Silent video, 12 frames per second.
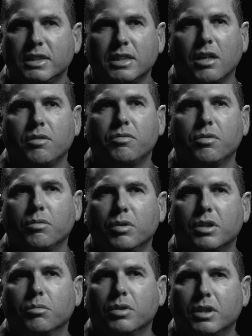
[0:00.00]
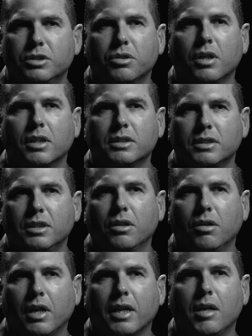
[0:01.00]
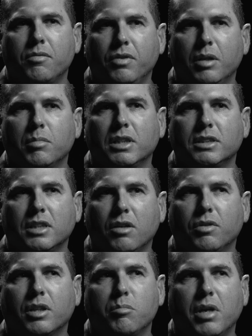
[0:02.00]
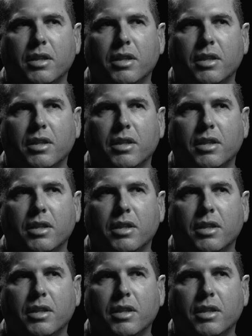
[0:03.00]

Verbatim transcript: myself with, with the drugs, you know? I kept feeding myself with the